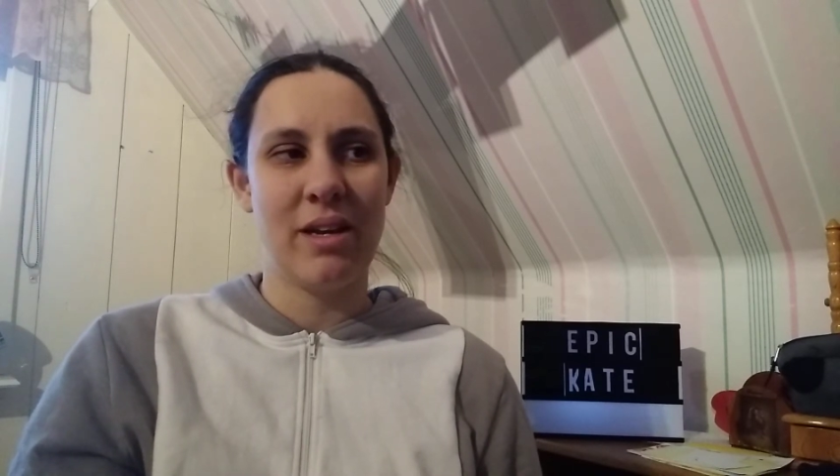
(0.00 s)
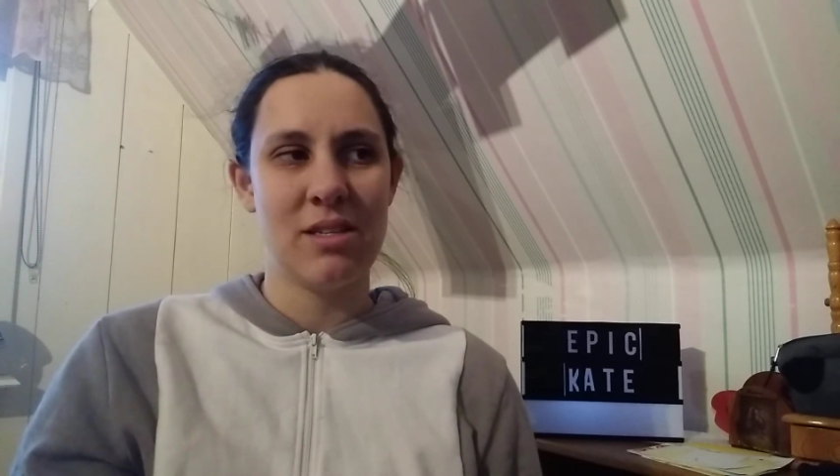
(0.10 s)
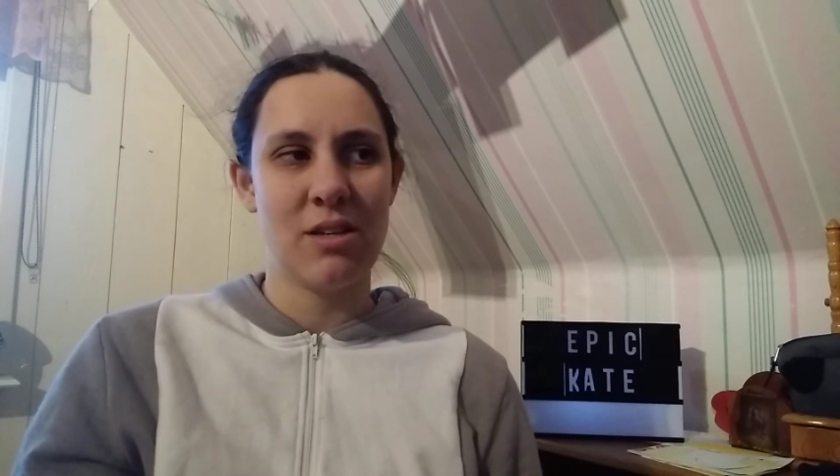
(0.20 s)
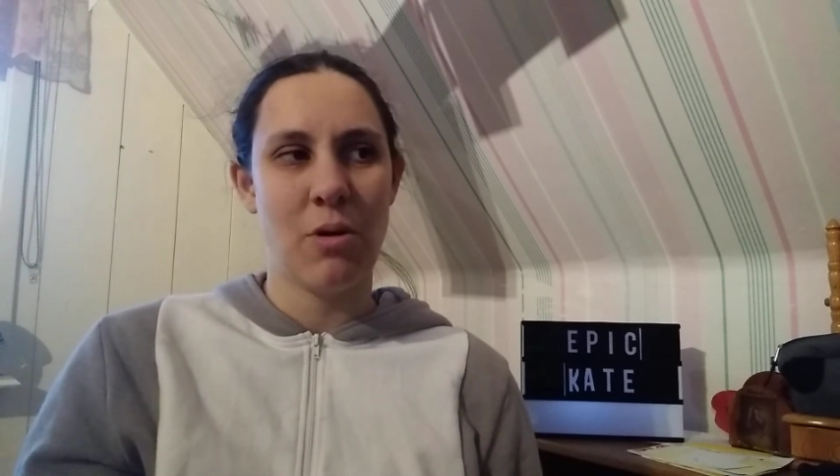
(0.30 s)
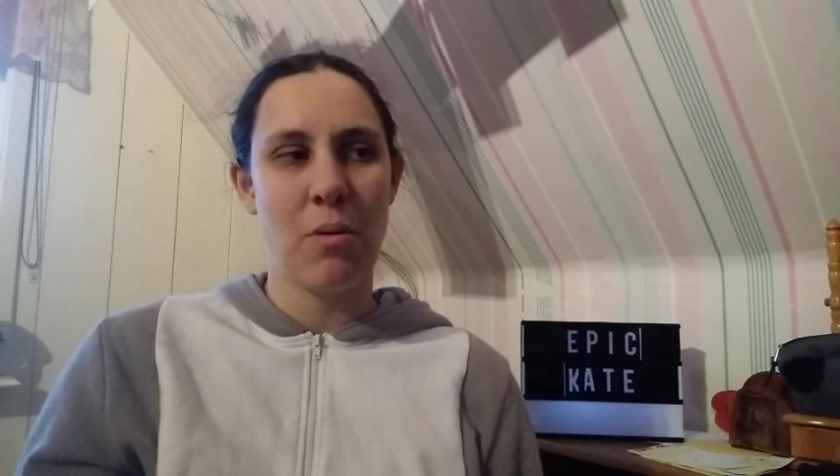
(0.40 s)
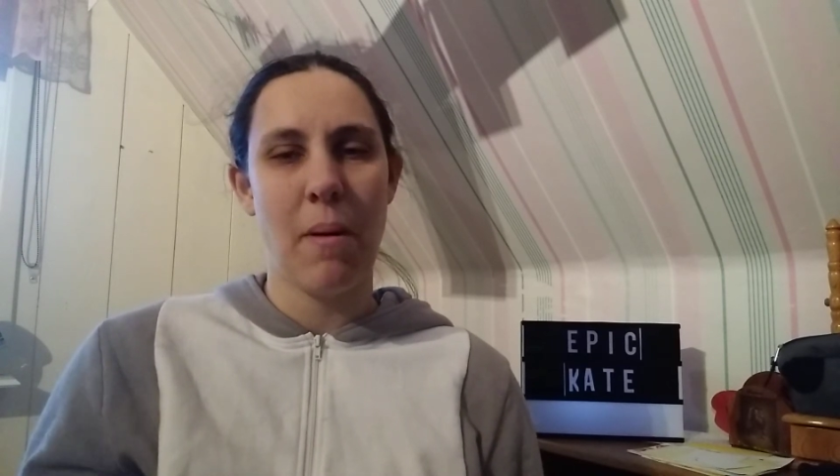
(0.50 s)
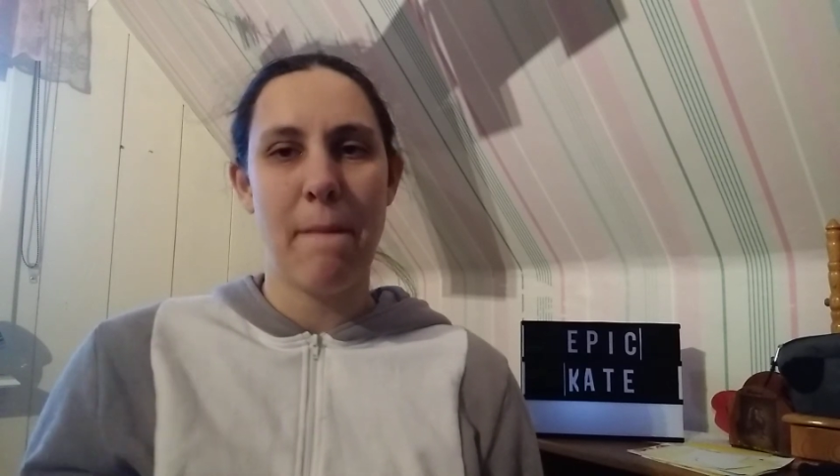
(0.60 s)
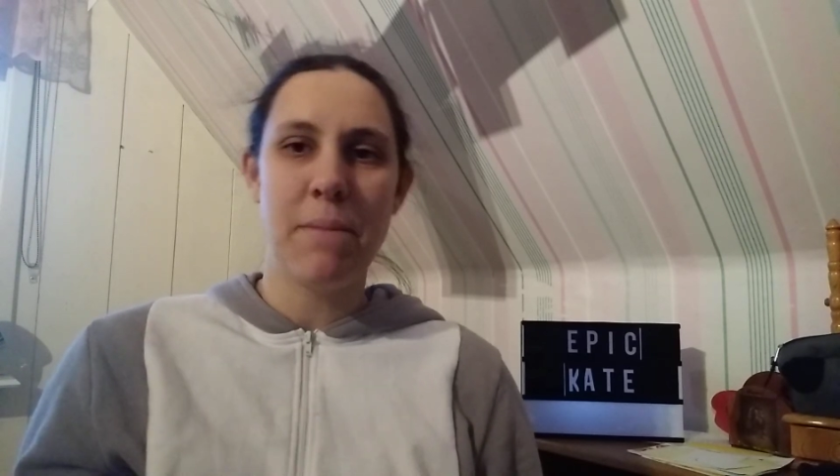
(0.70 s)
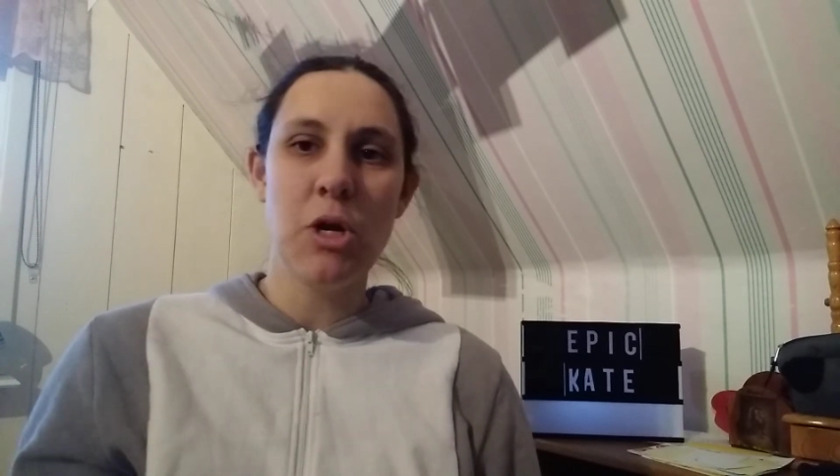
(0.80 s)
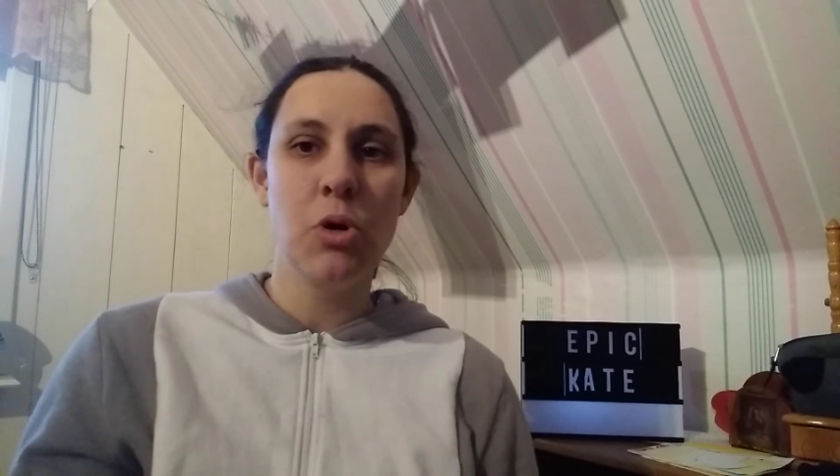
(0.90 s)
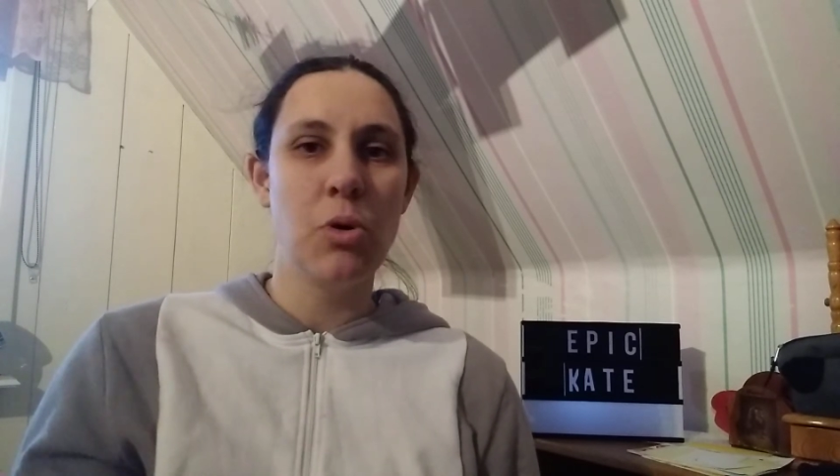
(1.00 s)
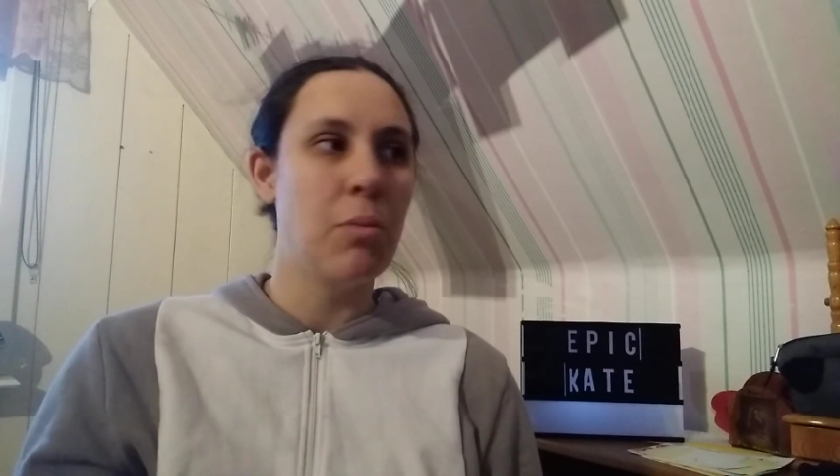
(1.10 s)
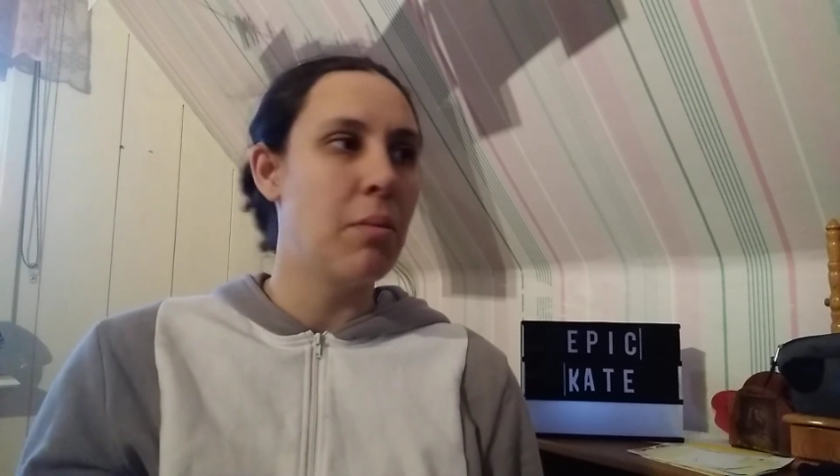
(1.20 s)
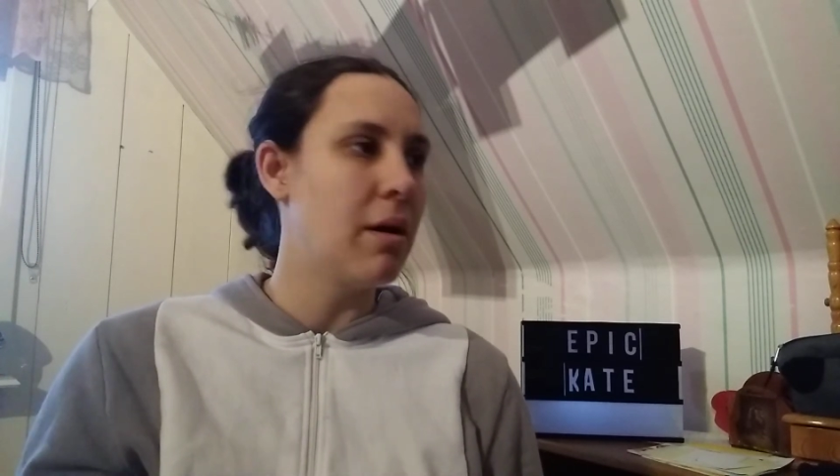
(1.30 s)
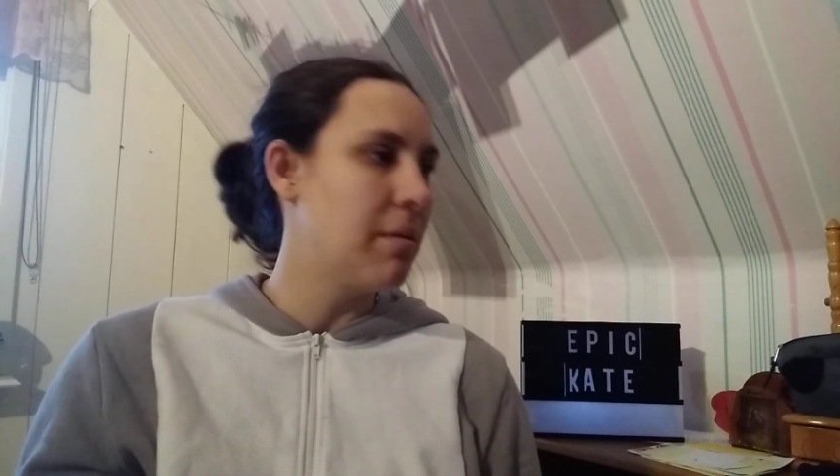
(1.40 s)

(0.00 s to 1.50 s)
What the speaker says: so boom!